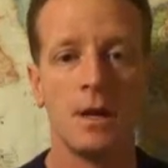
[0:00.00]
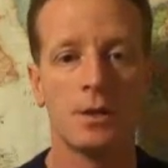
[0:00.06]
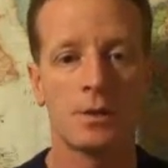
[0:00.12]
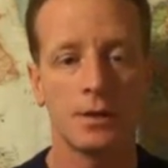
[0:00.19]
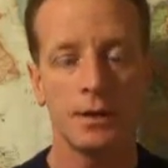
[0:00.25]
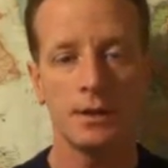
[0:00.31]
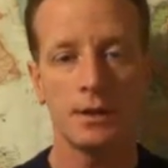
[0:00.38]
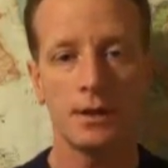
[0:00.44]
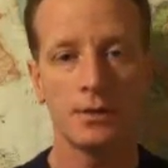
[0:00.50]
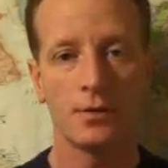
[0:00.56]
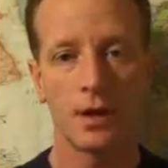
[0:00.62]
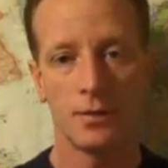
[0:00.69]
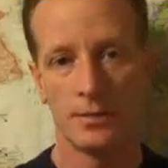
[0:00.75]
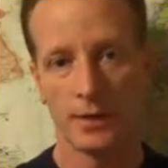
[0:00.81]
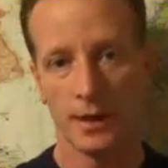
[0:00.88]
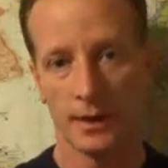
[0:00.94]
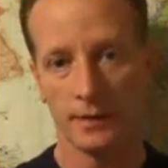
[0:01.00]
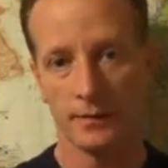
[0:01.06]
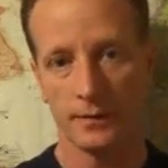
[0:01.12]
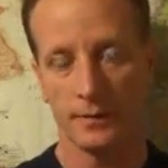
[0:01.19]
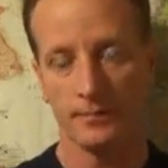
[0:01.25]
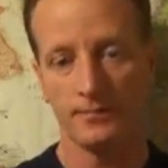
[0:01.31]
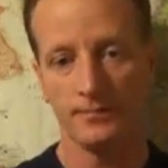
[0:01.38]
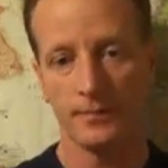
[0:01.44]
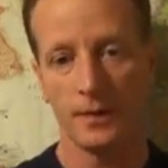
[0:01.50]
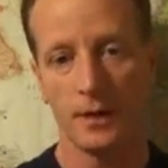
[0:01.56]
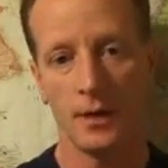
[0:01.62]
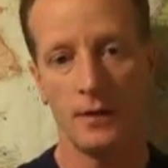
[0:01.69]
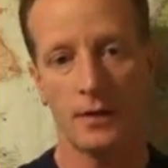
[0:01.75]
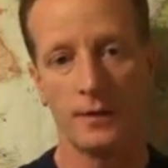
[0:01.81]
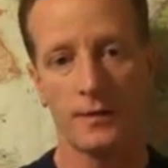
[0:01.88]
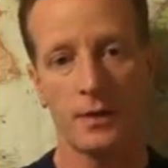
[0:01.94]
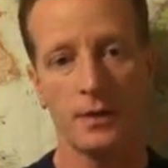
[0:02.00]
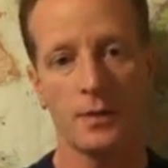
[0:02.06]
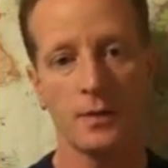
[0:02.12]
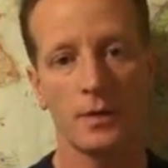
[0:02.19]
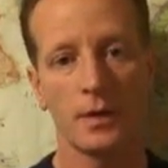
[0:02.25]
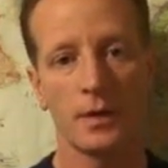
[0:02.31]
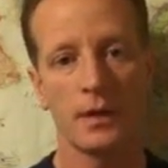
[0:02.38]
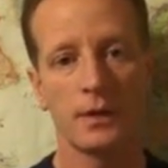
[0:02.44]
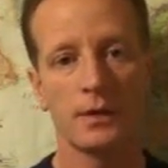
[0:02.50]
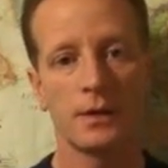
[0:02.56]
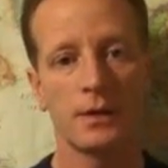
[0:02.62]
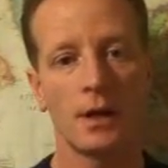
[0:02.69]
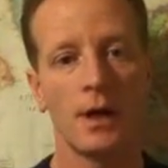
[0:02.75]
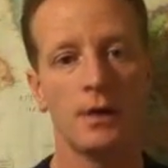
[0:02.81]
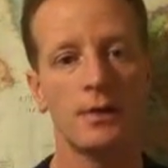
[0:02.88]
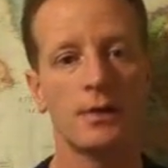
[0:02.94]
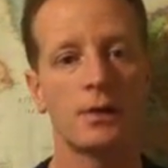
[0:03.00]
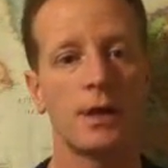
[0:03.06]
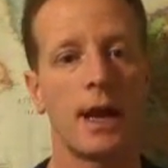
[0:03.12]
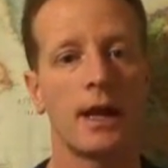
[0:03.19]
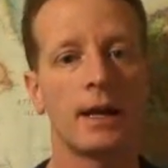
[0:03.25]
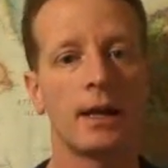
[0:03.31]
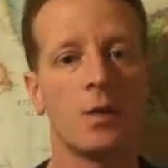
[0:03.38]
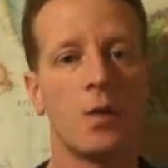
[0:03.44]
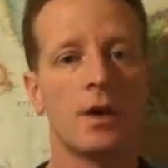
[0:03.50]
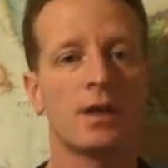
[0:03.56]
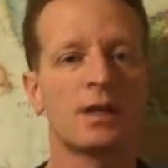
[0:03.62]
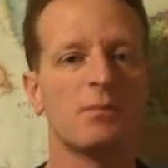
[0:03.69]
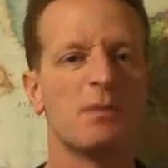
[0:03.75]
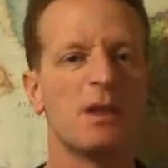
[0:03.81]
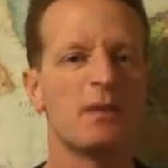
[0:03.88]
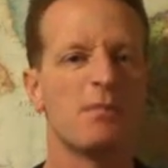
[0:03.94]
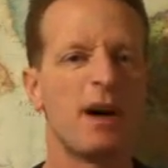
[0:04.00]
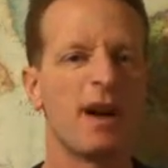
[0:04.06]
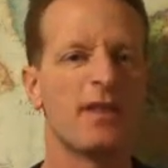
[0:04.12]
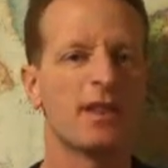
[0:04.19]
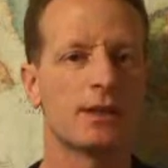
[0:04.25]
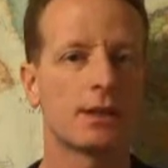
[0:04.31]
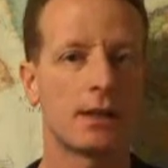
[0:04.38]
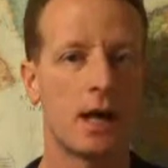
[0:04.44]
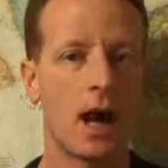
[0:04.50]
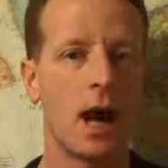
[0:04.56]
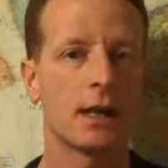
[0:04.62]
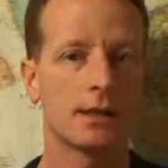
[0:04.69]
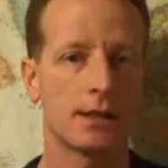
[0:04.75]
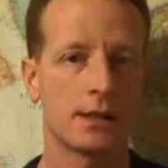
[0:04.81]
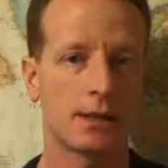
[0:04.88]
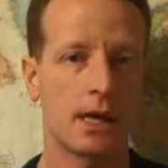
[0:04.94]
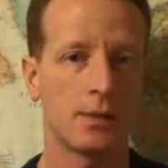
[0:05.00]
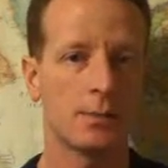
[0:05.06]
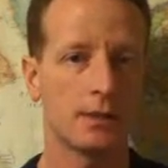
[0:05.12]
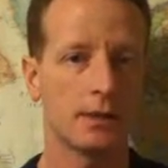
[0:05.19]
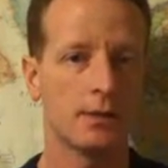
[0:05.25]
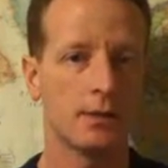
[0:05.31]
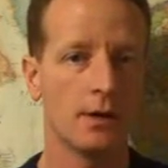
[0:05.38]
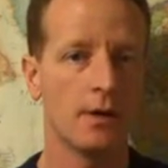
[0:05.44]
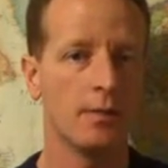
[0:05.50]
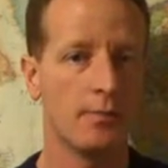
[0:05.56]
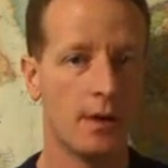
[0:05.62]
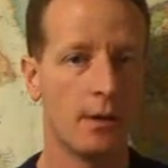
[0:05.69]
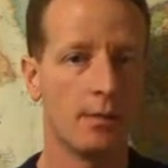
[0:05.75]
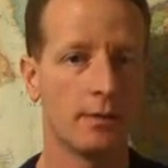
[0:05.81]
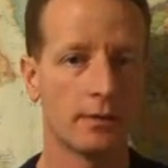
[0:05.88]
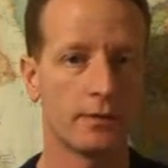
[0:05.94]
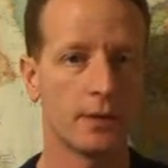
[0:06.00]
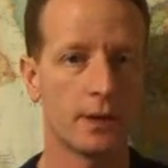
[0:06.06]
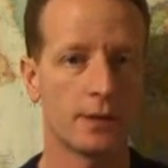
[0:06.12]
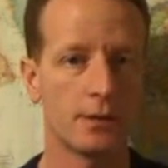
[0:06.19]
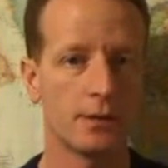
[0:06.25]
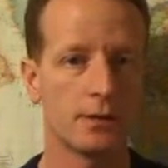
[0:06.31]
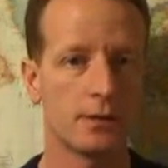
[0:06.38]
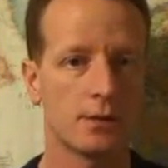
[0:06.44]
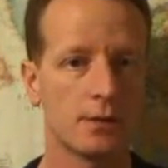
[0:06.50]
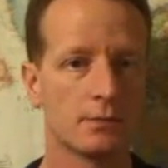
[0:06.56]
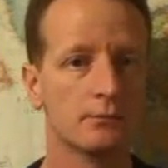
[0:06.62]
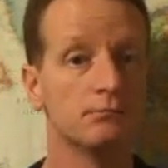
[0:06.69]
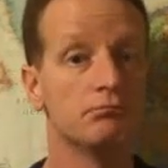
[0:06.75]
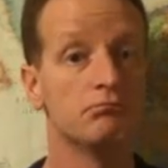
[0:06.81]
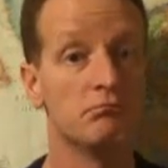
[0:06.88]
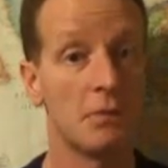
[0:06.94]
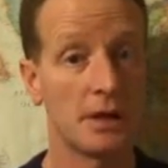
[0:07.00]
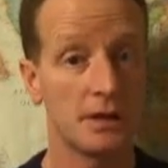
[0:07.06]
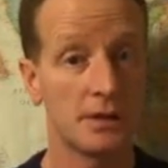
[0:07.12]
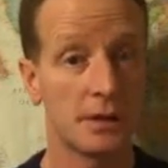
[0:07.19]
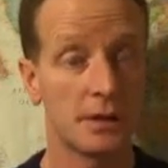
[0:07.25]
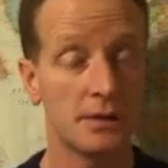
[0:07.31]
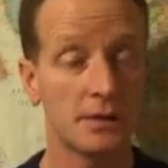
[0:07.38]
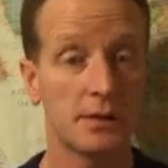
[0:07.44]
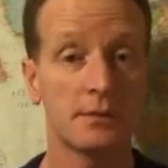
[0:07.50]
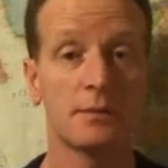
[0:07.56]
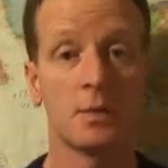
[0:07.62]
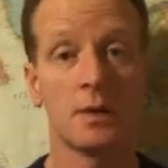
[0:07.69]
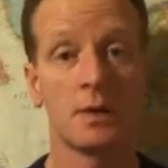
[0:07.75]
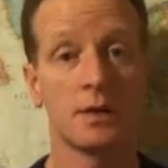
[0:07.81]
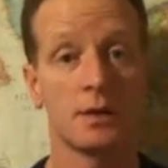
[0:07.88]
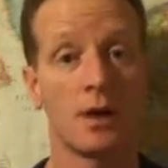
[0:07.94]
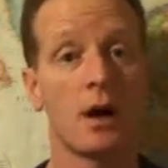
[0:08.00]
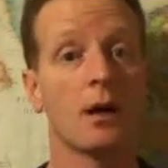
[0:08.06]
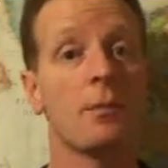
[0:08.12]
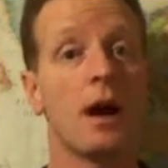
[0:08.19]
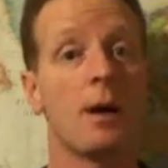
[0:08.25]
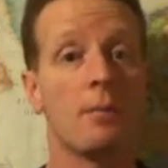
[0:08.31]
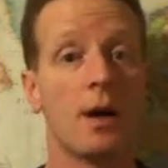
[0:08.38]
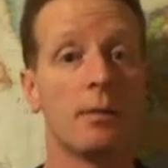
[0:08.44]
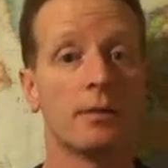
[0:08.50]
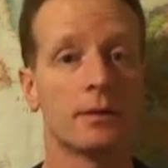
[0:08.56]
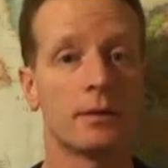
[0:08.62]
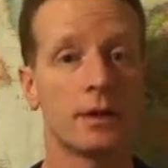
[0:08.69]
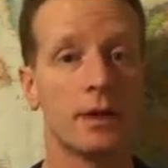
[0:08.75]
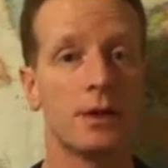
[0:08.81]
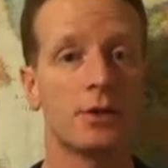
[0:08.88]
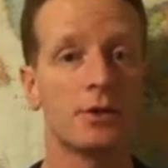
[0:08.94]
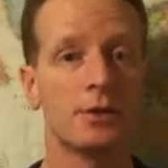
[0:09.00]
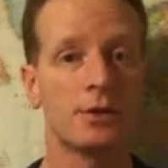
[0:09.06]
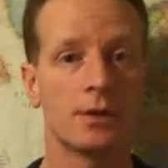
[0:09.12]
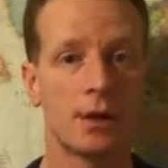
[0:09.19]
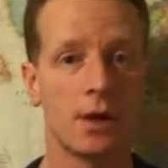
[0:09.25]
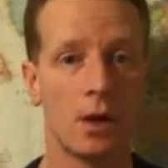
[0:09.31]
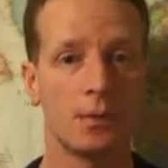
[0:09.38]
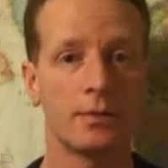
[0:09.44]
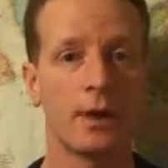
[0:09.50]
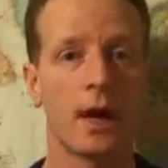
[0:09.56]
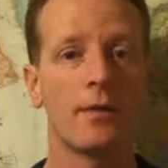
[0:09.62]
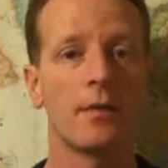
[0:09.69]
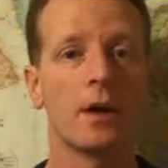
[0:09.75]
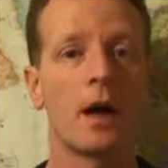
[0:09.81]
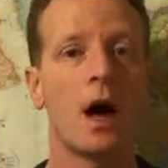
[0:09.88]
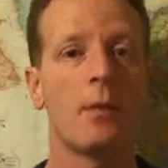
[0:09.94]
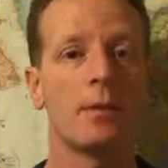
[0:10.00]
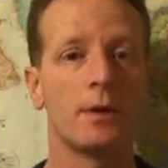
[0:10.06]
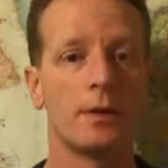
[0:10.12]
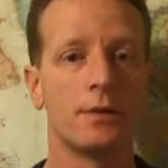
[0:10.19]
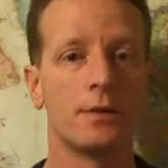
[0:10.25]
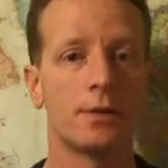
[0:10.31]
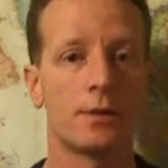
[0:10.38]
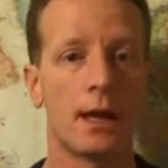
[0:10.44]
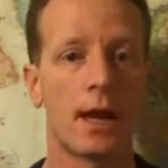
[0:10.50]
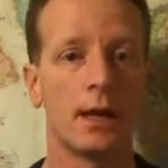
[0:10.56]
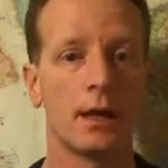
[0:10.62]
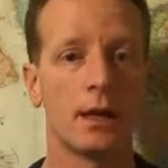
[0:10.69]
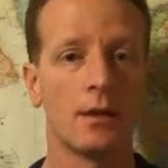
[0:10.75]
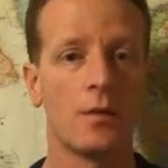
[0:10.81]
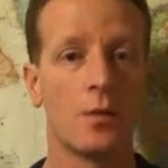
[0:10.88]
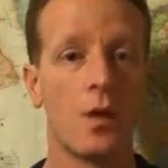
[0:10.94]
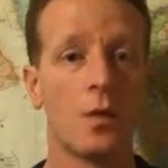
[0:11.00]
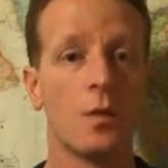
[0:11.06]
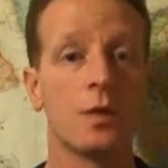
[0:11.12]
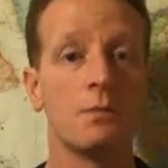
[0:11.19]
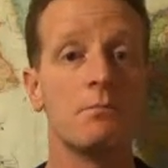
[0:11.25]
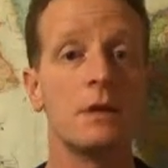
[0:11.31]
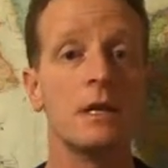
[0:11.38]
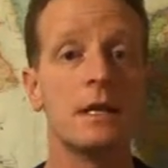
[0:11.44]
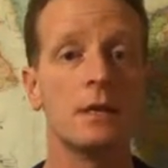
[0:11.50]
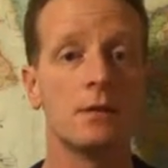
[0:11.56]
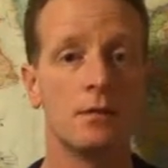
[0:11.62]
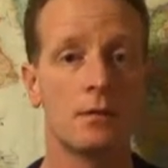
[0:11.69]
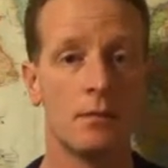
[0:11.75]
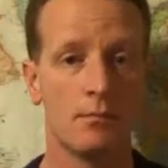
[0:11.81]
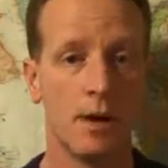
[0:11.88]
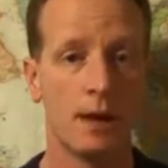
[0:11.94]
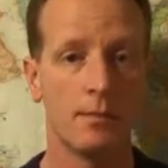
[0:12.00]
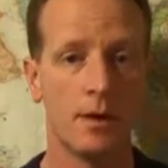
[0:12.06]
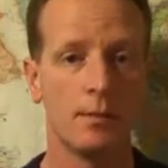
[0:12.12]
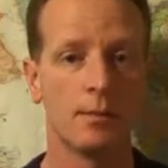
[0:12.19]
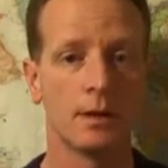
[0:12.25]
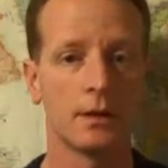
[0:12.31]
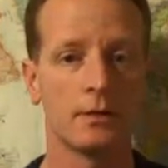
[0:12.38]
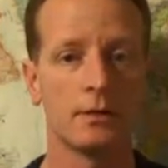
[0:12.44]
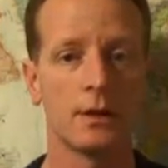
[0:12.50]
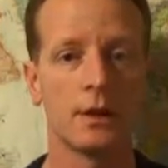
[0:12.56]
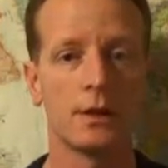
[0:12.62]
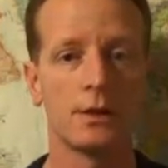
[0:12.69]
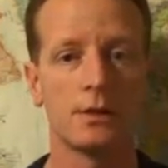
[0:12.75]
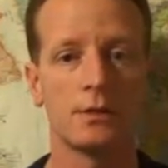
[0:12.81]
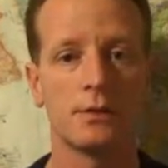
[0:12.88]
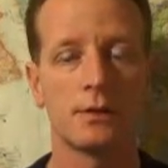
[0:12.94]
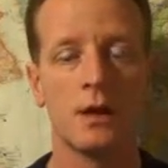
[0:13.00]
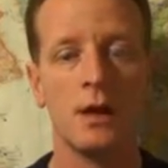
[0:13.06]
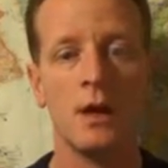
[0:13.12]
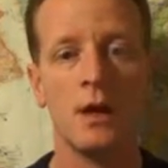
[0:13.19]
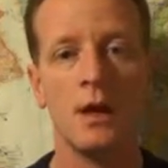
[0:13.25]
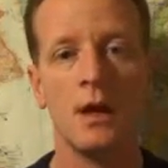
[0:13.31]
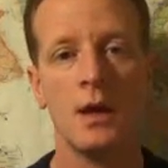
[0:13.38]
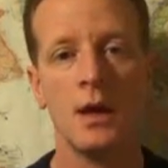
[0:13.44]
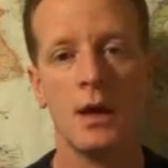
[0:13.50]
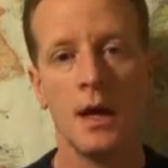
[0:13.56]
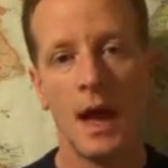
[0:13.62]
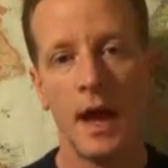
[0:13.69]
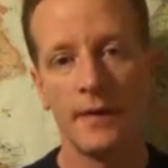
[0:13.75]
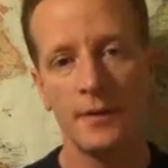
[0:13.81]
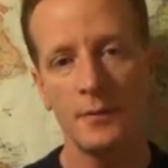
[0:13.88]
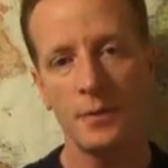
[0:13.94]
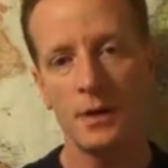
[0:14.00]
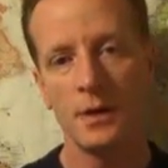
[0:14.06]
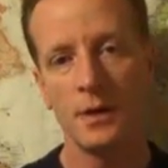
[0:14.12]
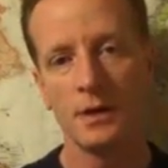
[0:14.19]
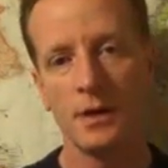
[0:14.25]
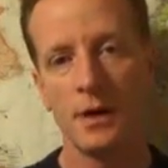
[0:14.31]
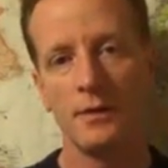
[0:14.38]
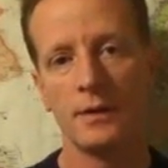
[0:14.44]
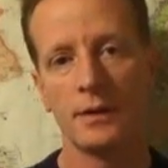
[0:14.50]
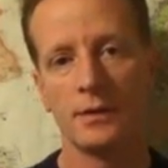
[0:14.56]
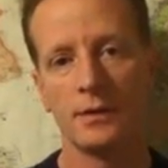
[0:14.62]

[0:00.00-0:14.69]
So let's get to our objectives. The first one is understanding what is meant by this concept of public relations. Makes sense. We're going to talk about public relations. It helps to have a common understanding of what we mean by public relations. And then we're going to delve